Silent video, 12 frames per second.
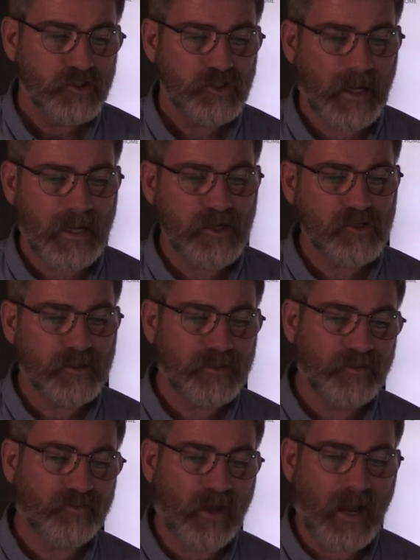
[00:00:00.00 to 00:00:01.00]
changed
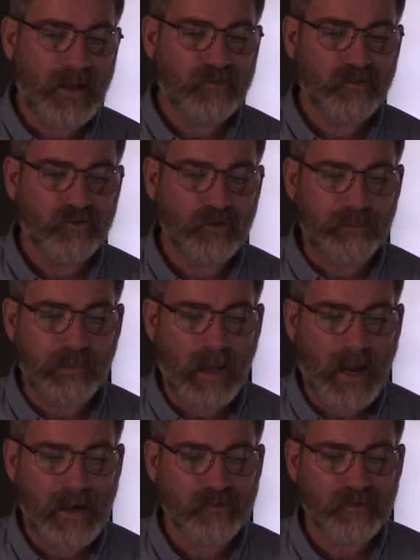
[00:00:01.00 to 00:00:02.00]
designs and
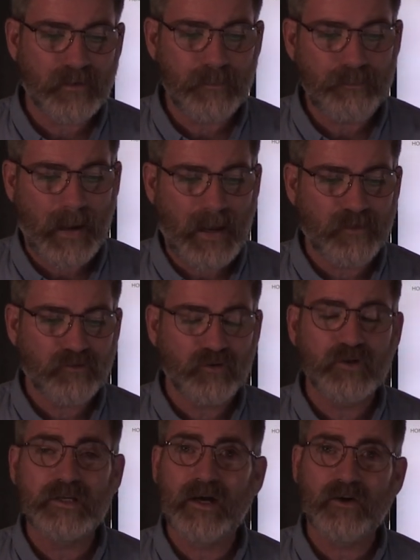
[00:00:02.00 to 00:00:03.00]
suppliers in the past
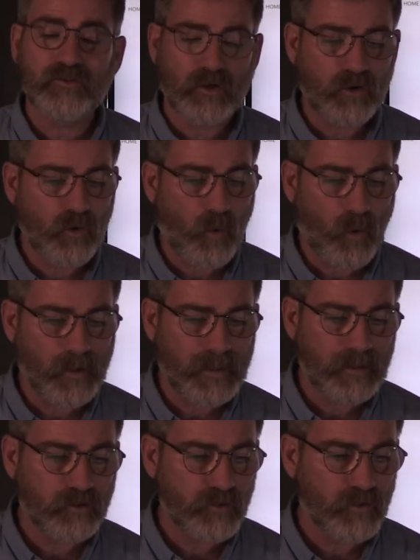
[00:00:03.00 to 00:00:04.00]
two years,
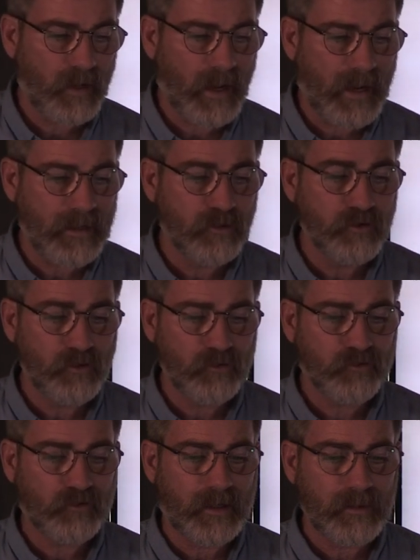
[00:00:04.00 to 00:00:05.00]
according to a new
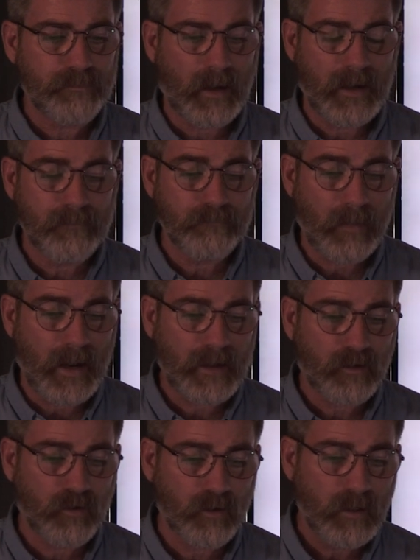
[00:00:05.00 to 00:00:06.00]
study by
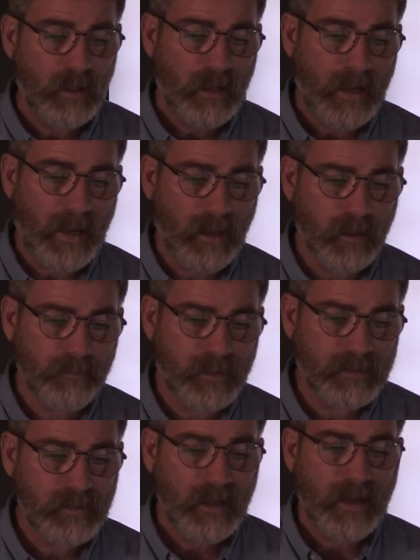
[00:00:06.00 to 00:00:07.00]
Michael
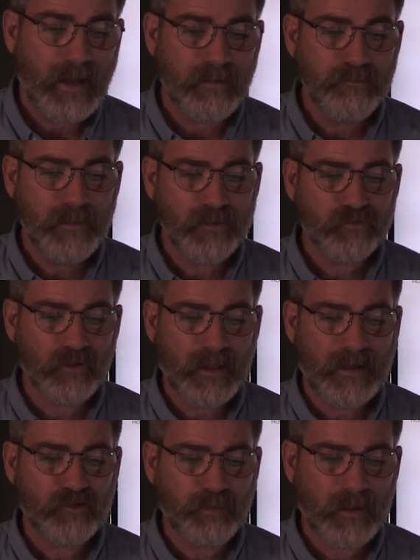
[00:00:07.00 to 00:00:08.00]
Elleman, a missile
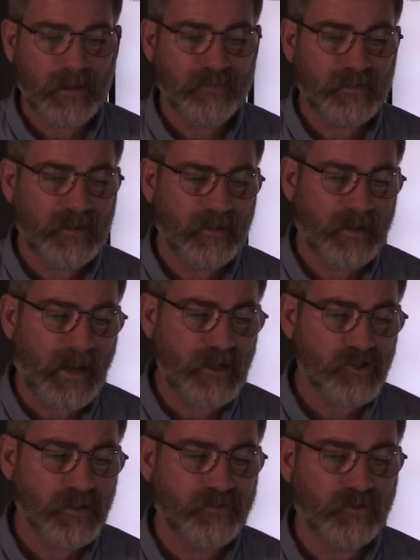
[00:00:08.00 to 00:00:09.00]
expert at the
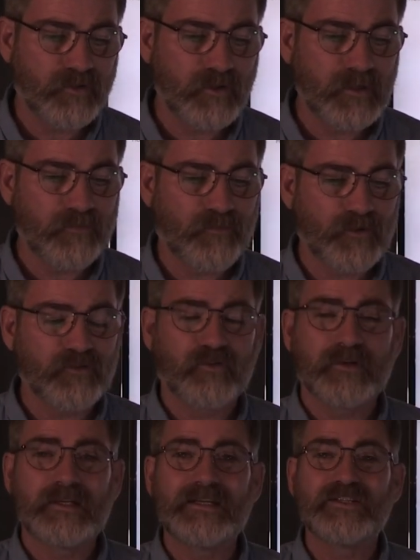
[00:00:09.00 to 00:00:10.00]
International Institute for
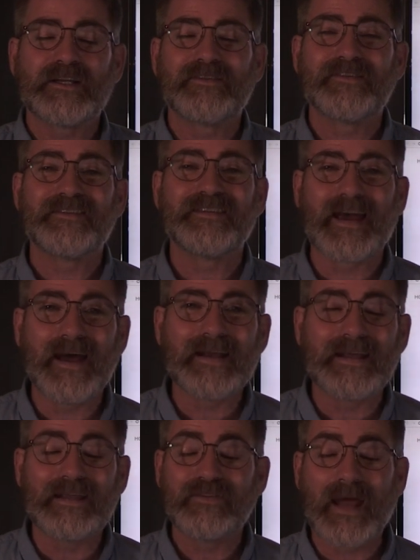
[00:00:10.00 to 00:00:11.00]
Strategic
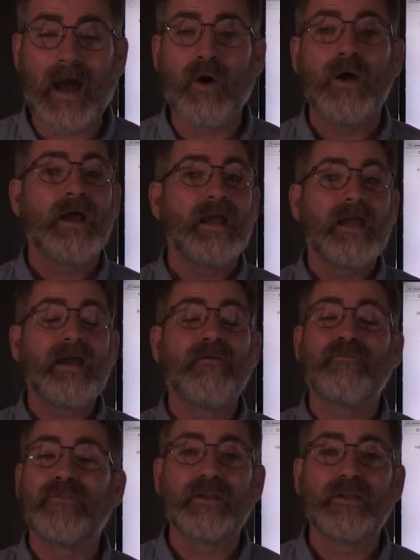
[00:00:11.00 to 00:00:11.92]
Studies. Now, if